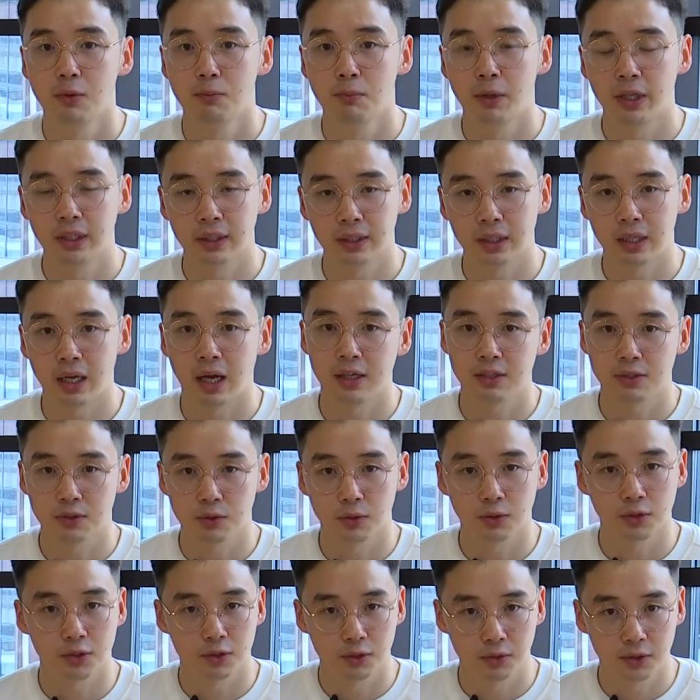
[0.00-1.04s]
mainly high
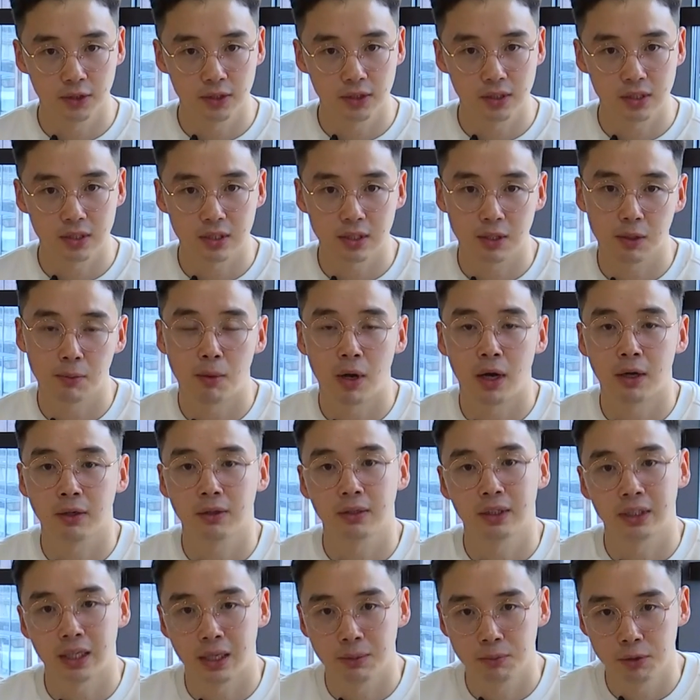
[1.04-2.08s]
school students about
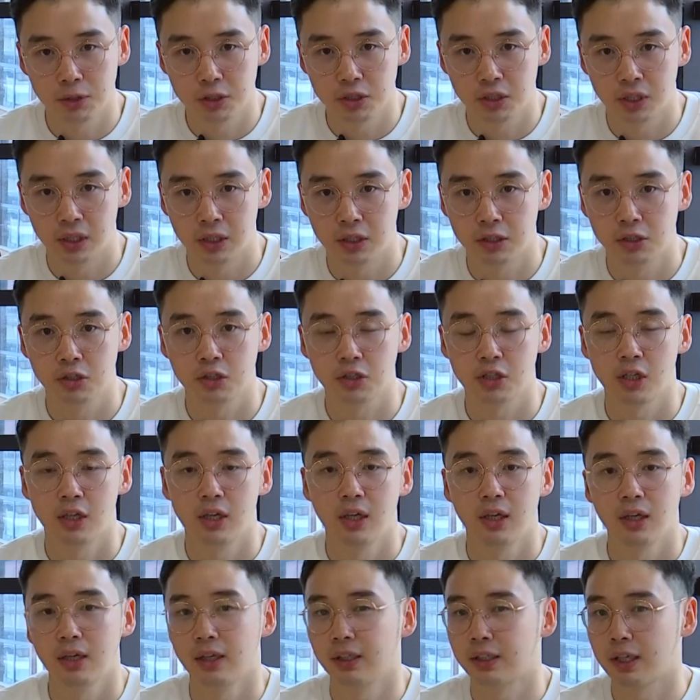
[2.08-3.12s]
climate change
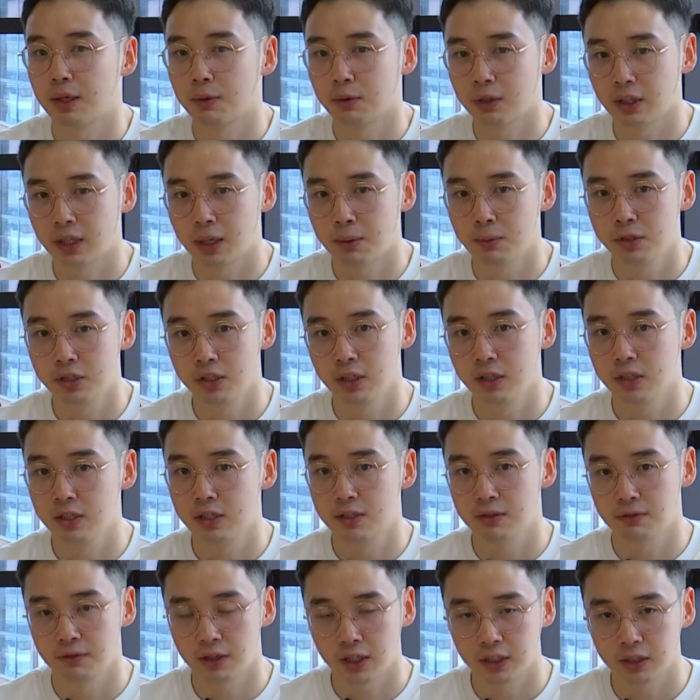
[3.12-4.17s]
and how climate change
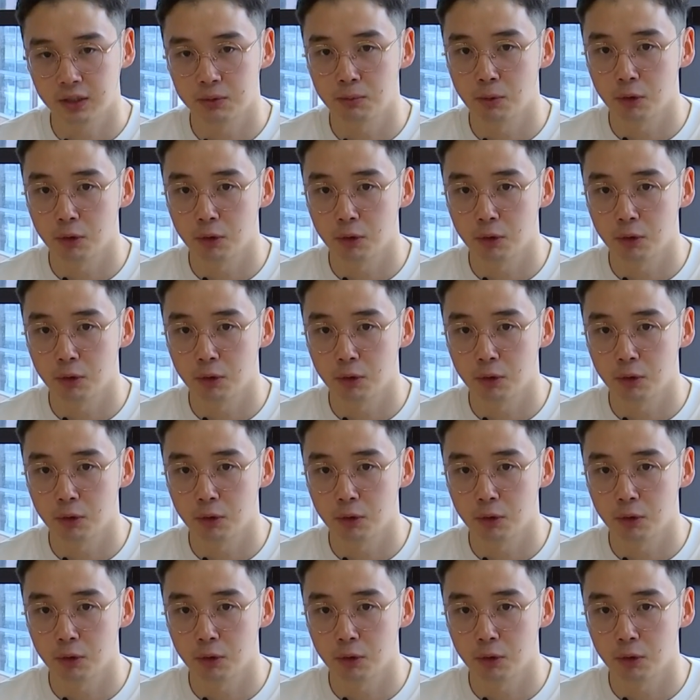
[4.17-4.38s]
is affecting